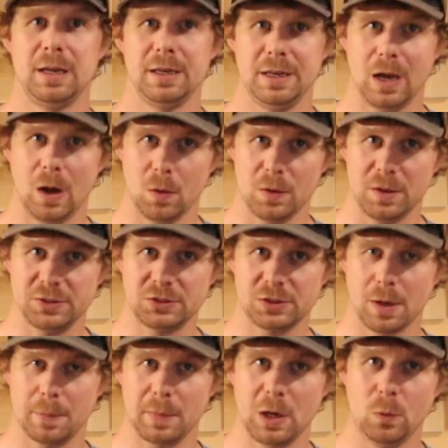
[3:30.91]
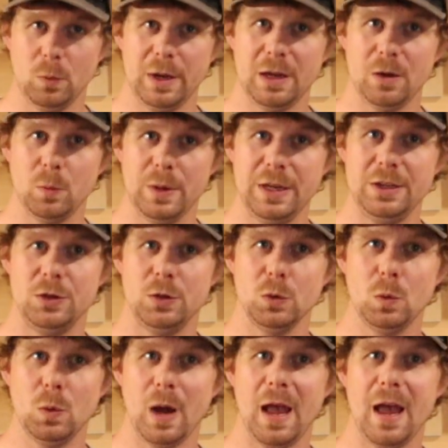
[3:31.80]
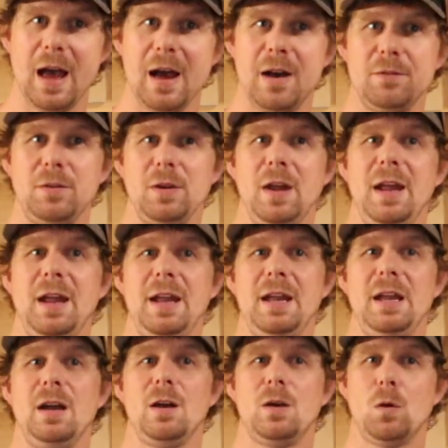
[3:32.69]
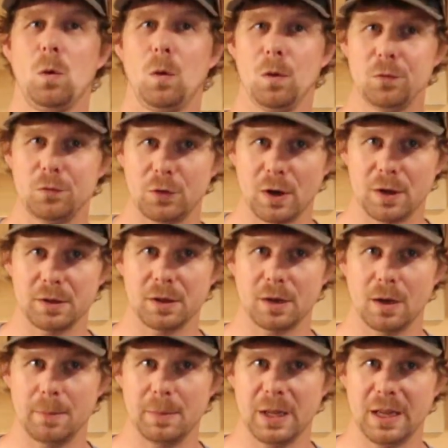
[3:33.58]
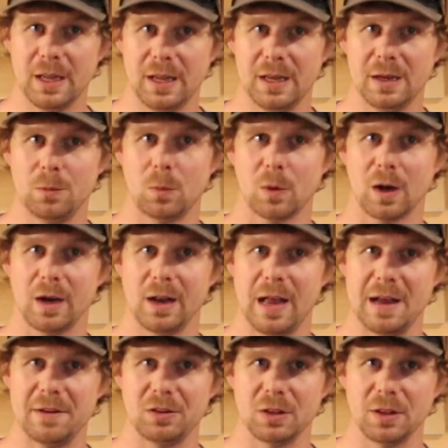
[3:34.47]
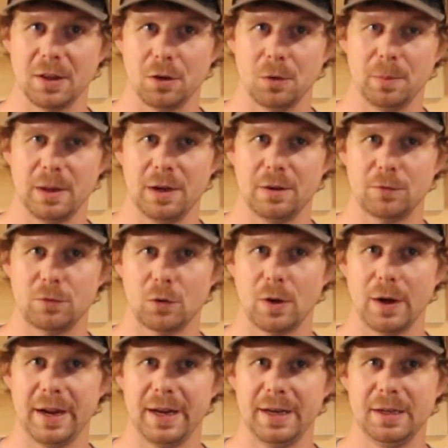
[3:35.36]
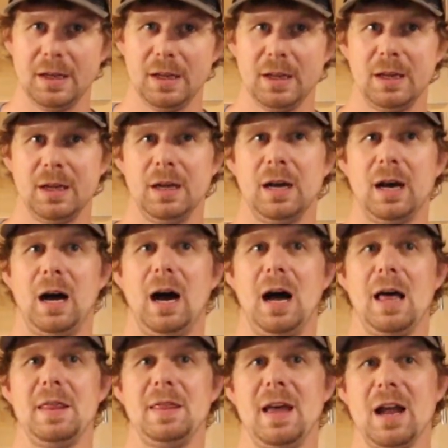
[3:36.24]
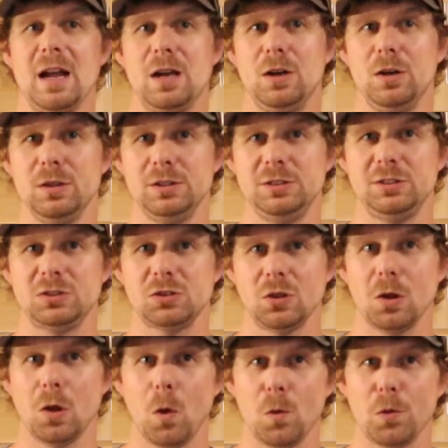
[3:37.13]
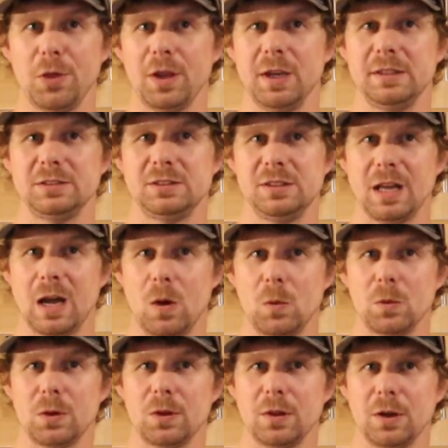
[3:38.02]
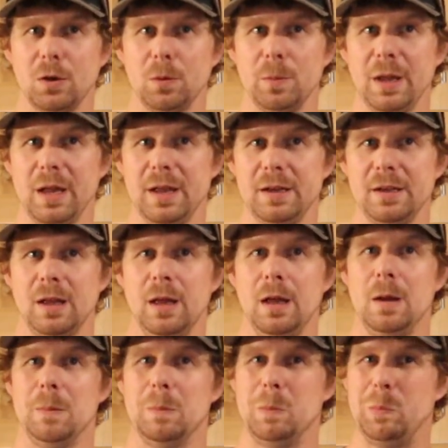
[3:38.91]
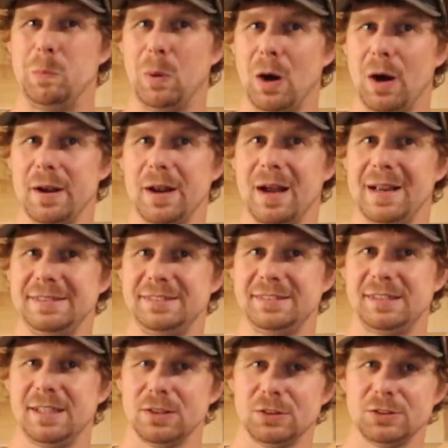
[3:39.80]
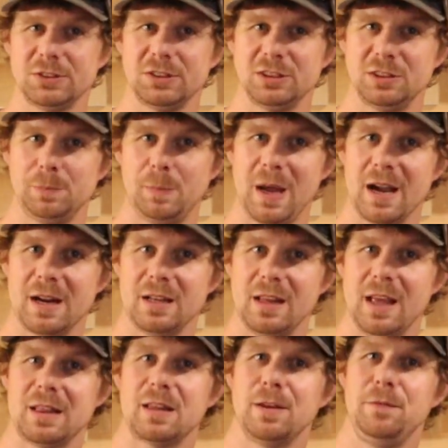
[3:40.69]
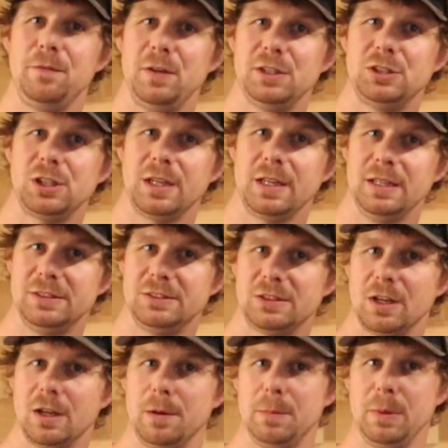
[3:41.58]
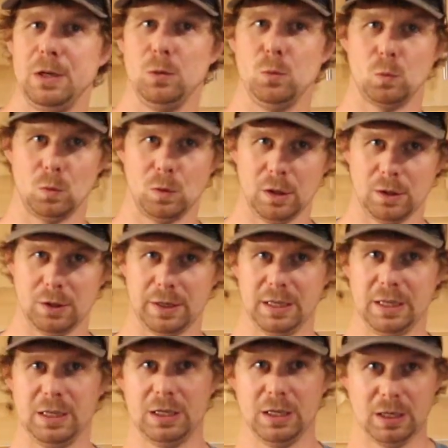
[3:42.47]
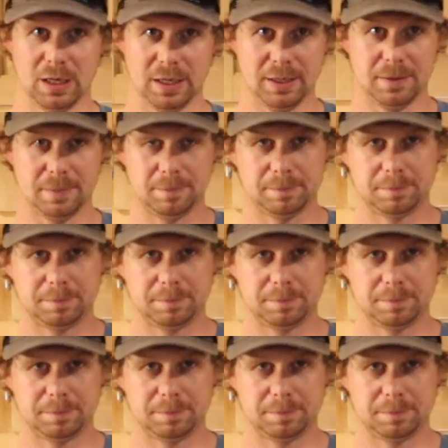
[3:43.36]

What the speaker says: Now, this coming week, we do have a cold front coming in. We're going to have a little bit of rain. That could slow things down a little bit, but I still suspect that the fishing is going to be really good.